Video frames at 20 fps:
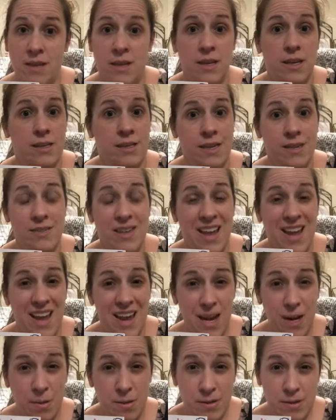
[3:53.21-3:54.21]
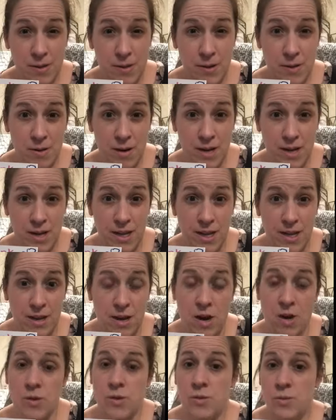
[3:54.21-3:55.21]
is that the animals that are in it
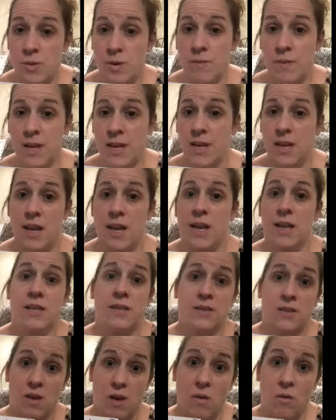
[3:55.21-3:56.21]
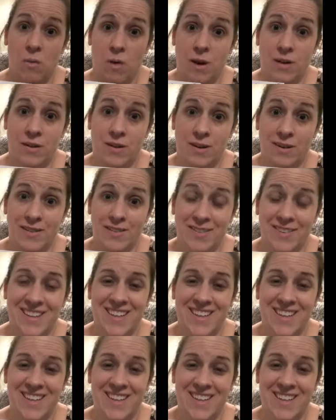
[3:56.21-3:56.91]
are swimming in salt water.